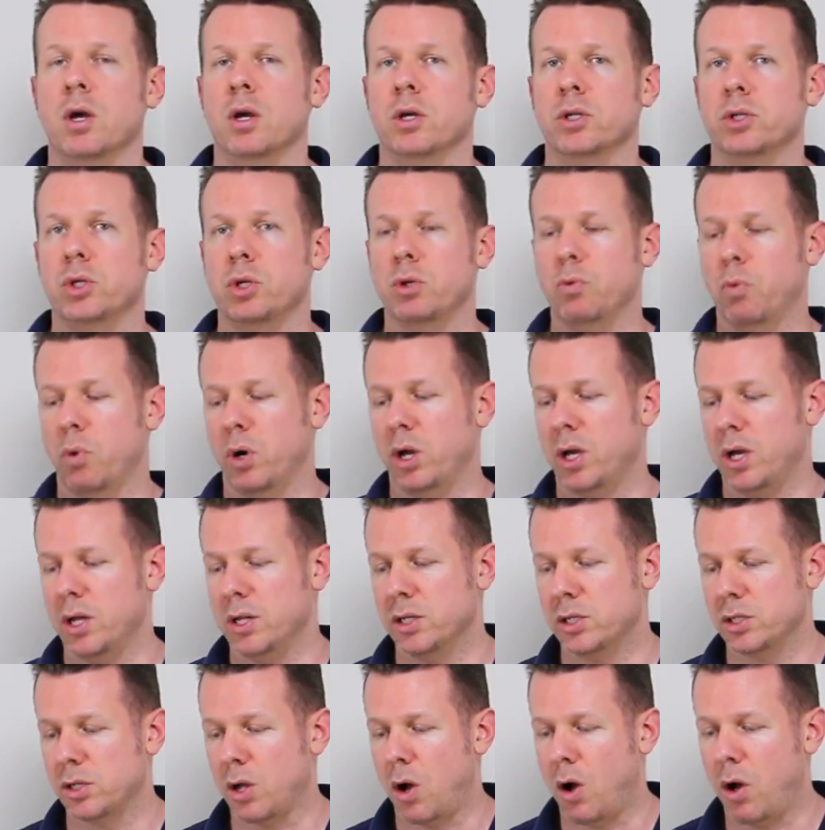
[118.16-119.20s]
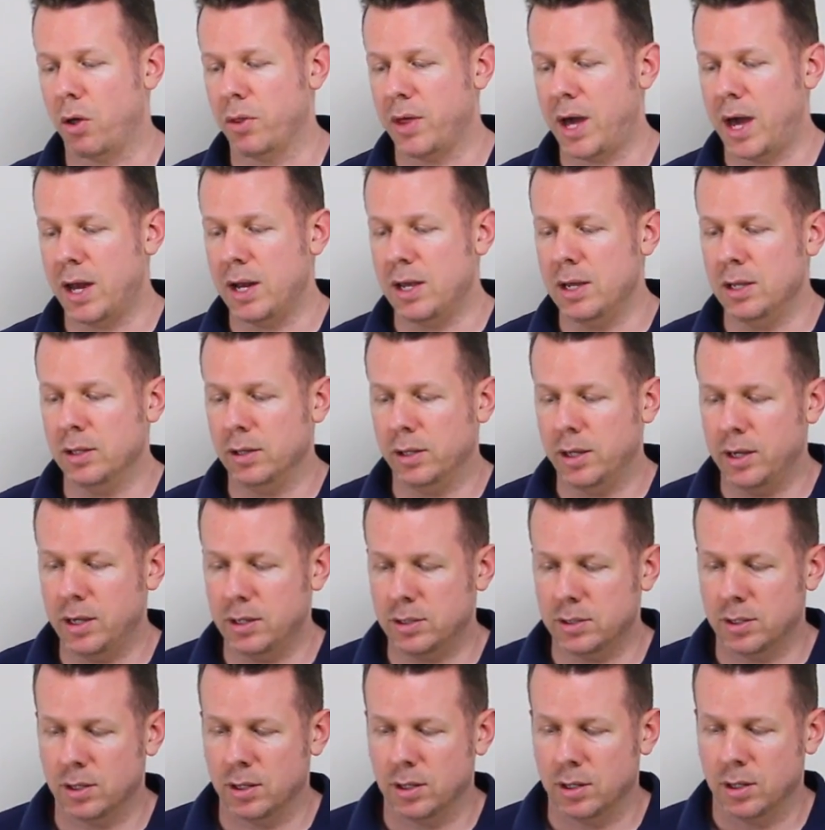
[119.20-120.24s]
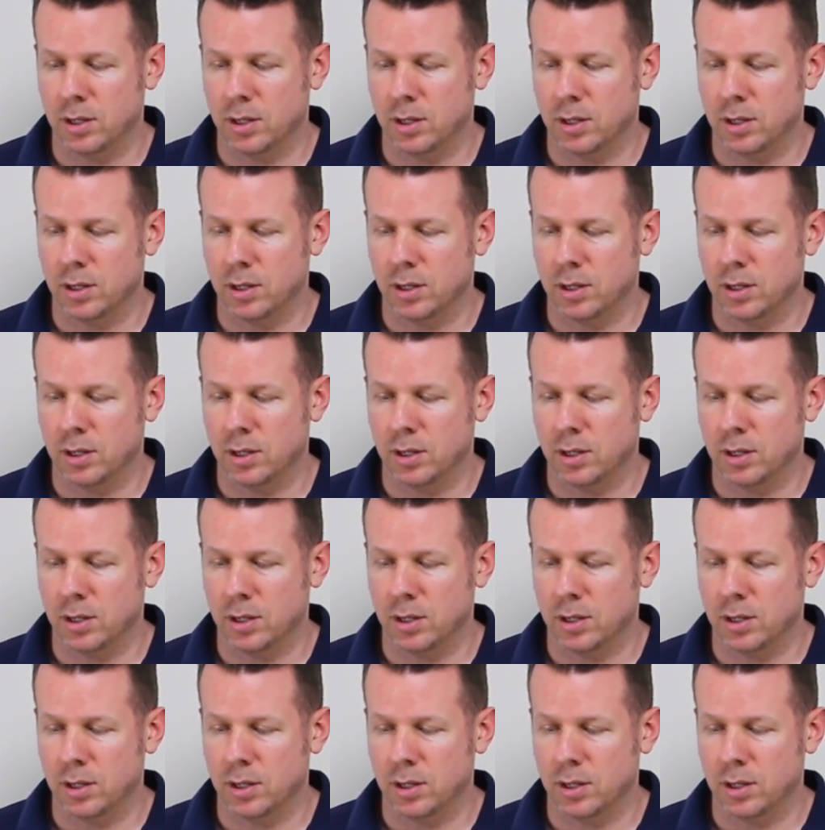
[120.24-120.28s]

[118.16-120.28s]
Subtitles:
So you want to install that inlet.